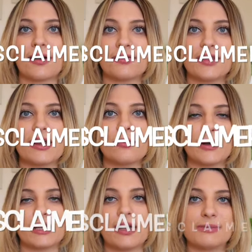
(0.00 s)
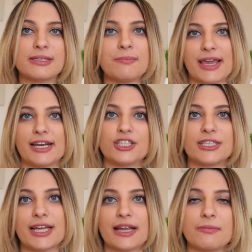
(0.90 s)
out there when it comes to
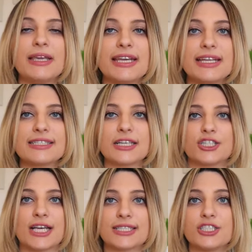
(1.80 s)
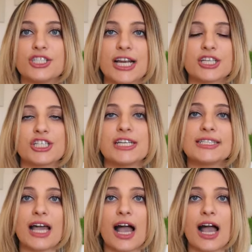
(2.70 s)
managing diabetes, such as injections,